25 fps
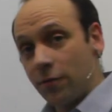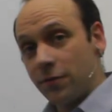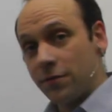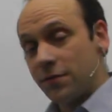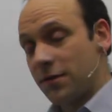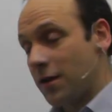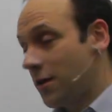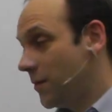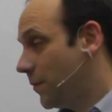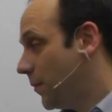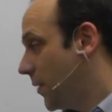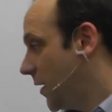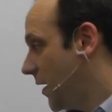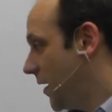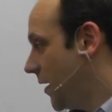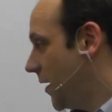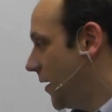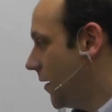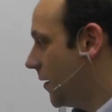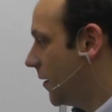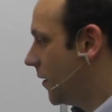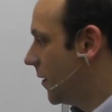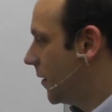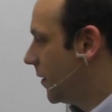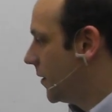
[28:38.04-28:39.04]
also
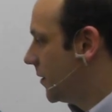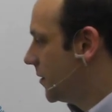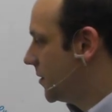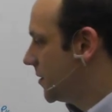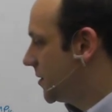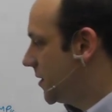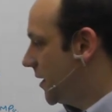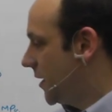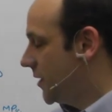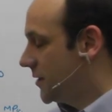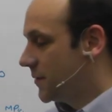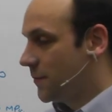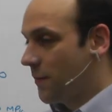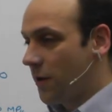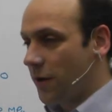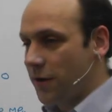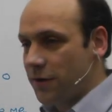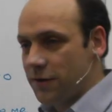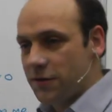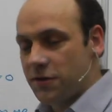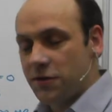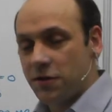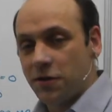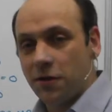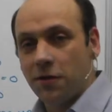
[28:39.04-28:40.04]
be 6
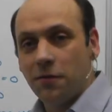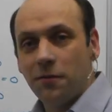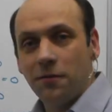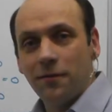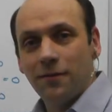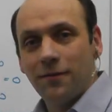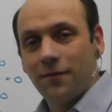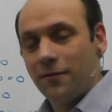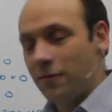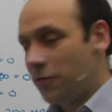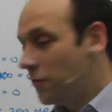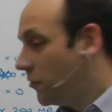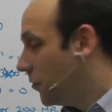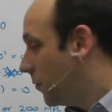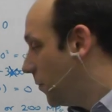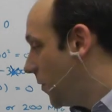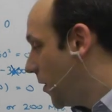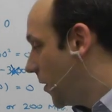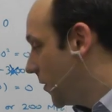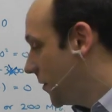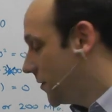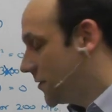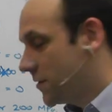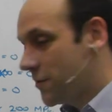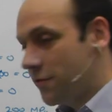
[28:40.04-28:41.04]
minus 2 or
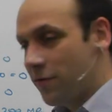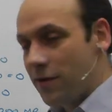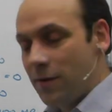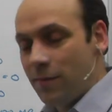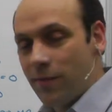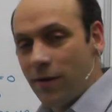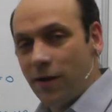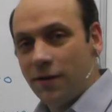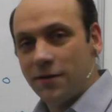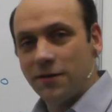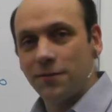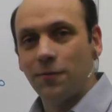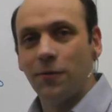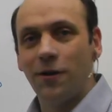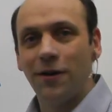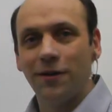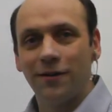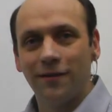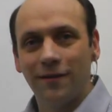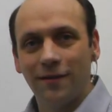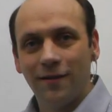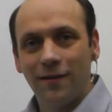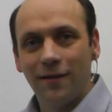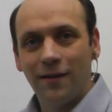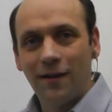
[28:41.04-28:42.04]
minus 3 plus
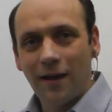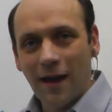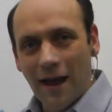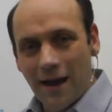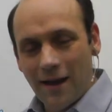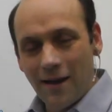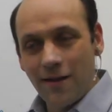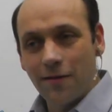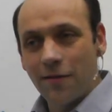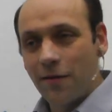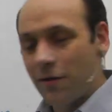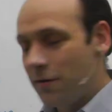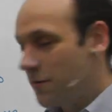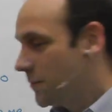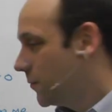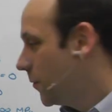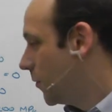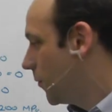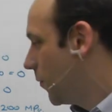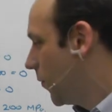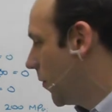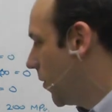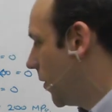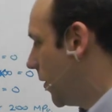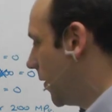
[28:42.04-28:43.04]
1. Any of those
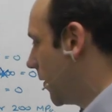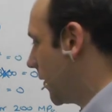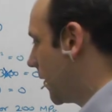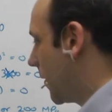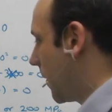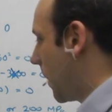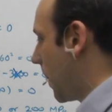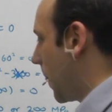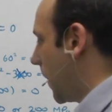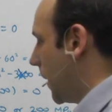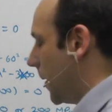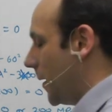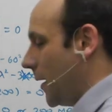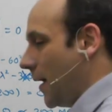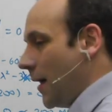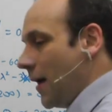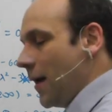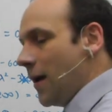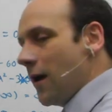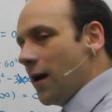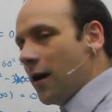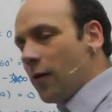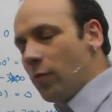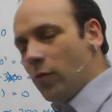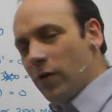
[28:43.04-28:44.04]
would work.
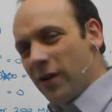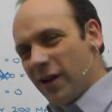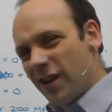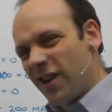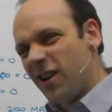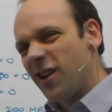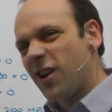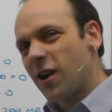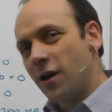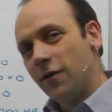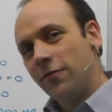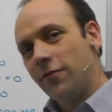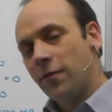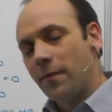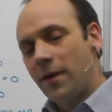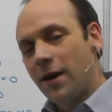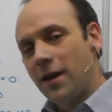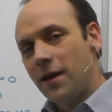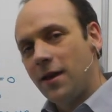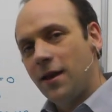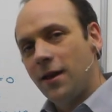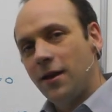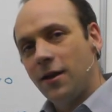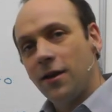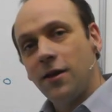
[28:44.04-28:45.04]
And we're going to go for
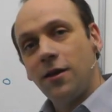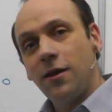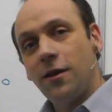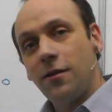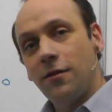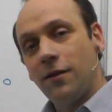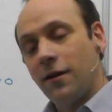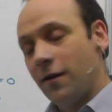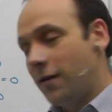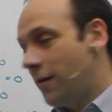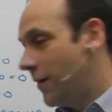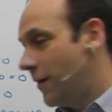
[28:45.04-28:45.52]
making it a unit